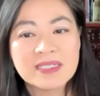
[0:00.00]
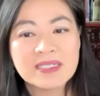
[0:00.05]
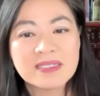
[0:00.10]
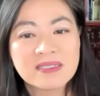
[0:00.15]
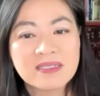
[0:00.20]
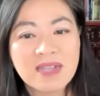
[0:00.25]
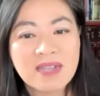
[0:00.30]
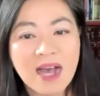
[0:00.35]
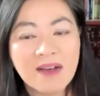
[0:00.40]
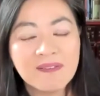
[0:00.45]

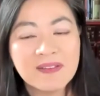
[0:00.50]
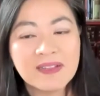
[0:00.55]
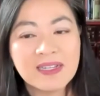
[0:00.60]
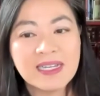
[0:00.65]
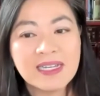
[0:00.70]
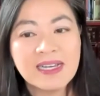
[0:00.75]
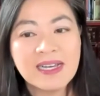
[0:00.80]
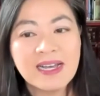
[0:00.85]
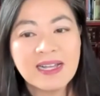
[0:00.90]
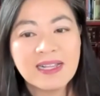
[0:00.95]

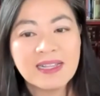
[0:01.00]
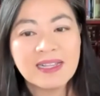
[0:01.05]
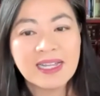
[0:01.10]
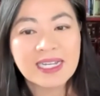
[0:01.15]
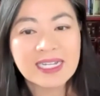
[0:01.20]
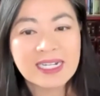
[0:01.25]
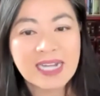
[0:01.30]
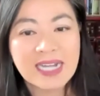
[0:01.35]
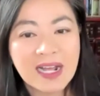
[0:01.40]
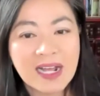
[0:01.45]
softly
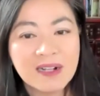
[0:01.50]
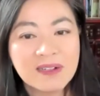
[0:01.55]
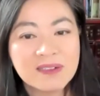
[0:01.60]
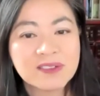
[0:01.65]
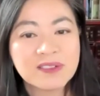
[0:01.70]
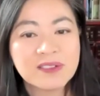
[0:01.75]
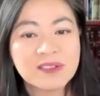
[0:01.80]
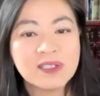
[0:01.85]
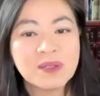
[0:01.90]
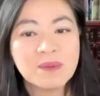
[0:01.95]
like an
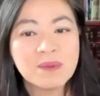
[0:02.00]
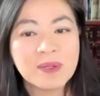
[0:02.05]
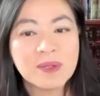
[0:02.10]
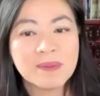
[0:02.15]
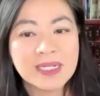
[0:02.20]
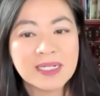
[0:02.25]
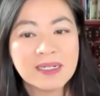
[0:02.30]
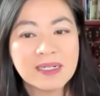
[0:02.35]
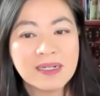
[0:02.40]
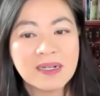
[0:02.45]
elderly
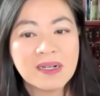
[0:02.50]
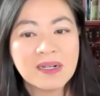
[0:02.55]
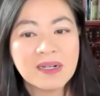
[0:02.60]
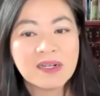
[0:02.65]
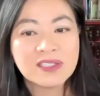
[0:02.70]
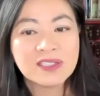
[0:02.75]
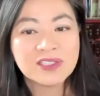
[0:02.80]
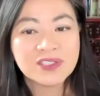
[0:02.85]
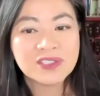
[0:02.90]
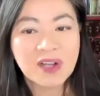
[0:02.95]
woman,
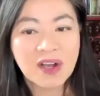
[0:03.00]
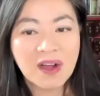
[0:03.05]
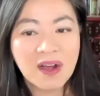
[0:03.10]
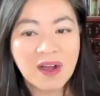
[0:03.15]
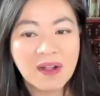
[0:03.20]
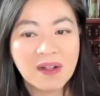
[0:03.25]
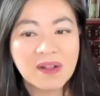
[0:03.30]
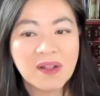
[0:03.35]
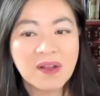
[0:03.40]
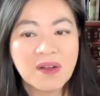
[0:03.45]

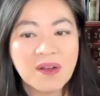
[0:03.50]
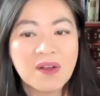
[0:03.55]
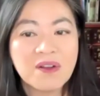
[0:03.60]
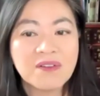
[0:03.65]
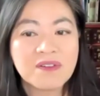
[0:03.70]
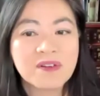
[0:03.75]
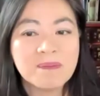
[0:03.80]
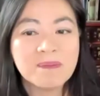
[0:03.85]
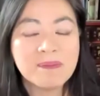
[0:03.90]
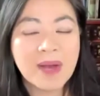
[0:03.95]
shawl
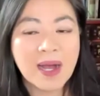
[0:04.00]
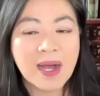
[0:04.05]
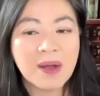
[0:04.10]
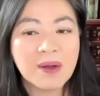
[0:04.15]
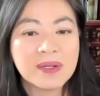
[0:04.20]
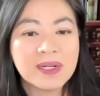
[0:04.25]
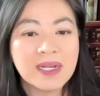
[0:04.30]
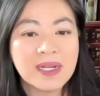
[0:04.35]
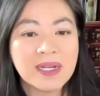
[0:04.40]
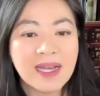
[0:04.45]
over
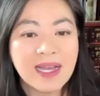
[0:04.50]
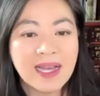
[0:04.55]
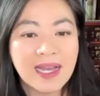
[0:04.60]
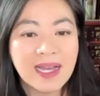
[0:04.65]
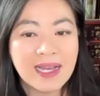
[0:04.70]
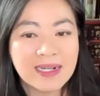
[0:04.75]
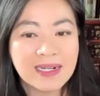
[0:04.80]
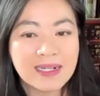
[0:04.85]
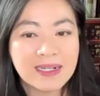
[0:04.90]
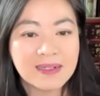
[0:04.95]
bowed
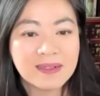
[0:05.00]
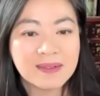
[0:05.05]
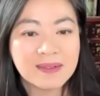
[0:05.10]
head.